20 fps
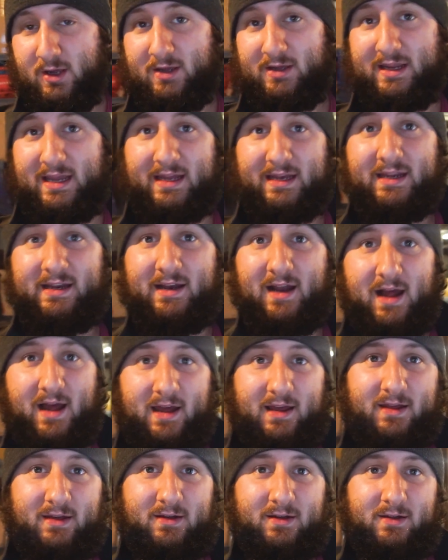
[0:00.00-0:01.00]
Kenny and
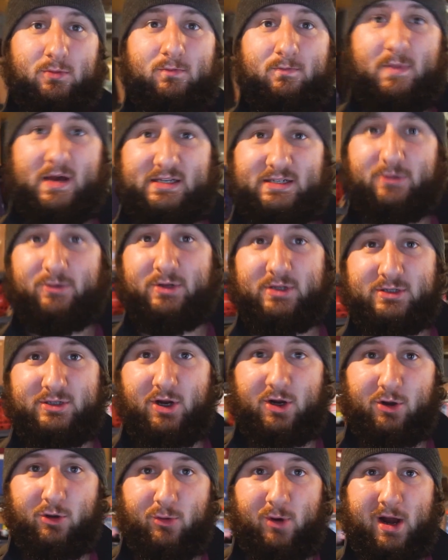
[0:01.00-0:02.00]
I messing with the
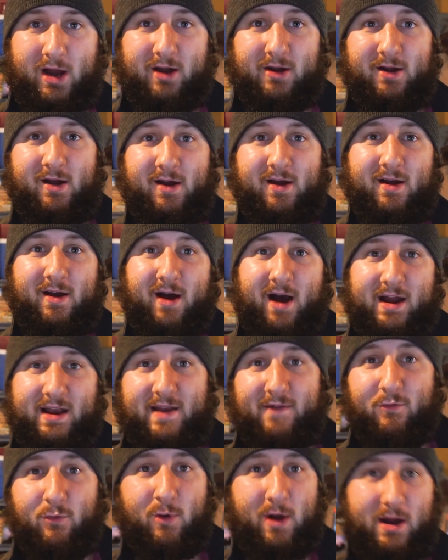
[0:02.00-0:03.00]
starter wire? I
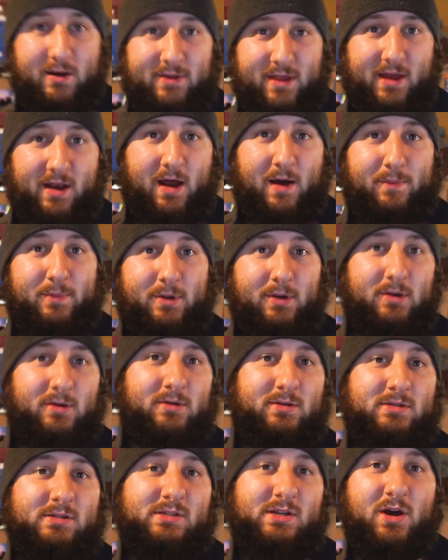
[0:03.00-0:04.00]
never wired that up.
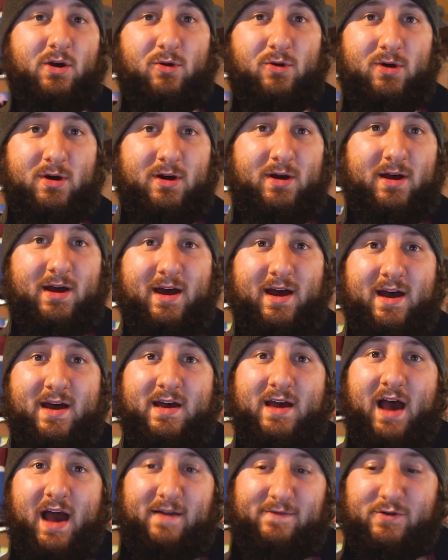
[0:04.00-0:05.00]
So
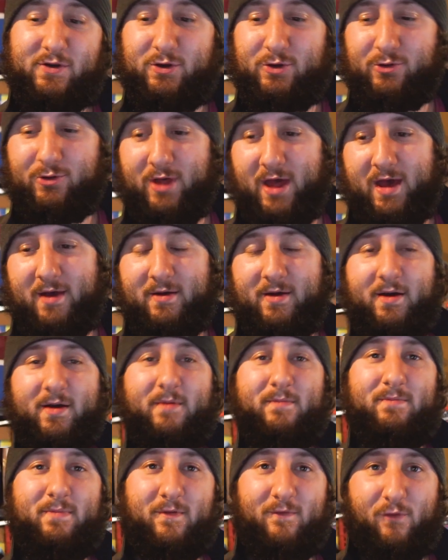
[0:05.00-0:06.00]
I have to do that
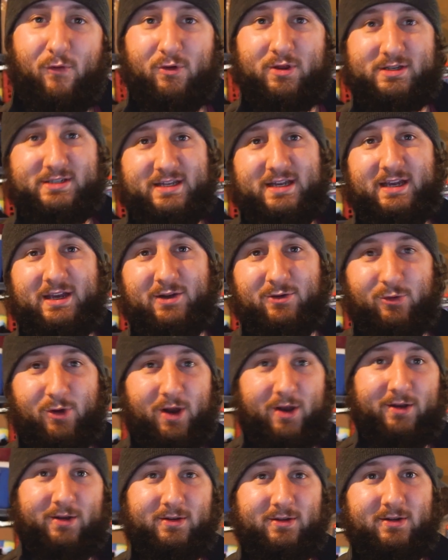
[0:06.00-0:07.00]
before this thing can
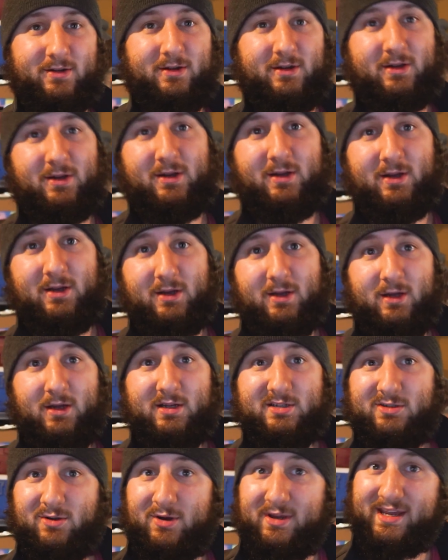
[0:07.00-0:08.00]
run.
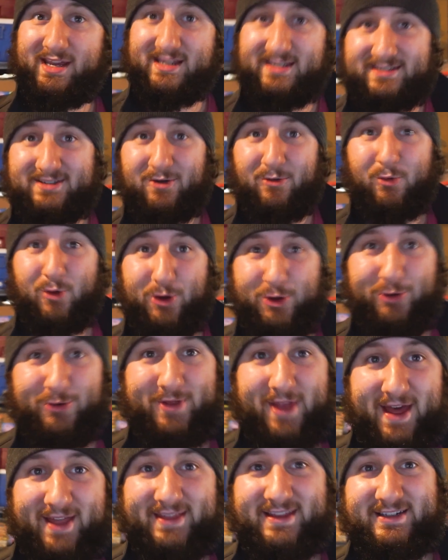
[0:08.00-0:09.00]
So I guess we're doing
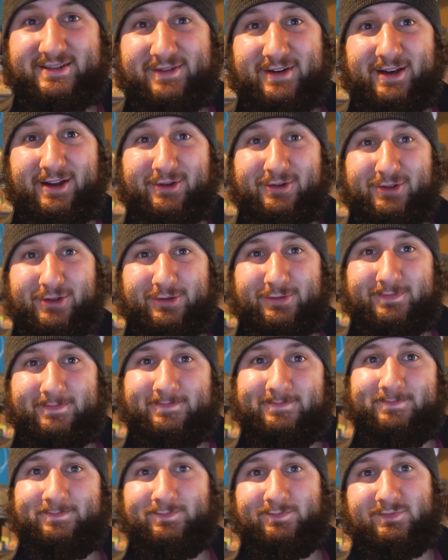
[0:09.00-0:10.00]
that in this video too.
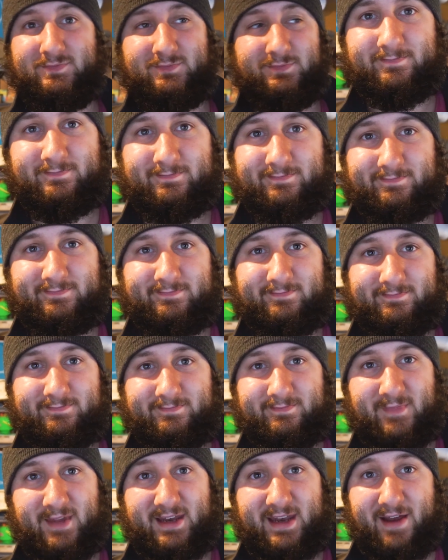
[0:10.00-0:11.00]

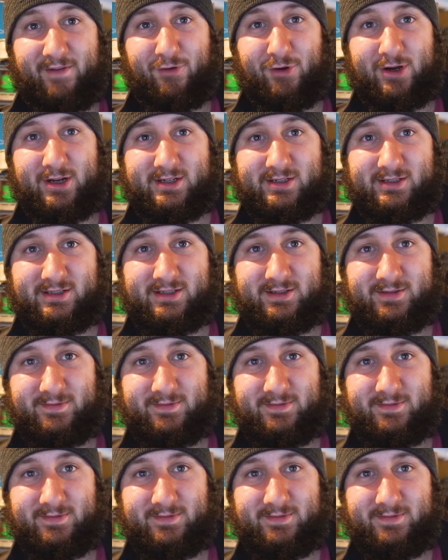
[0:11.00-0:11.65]
It never ends.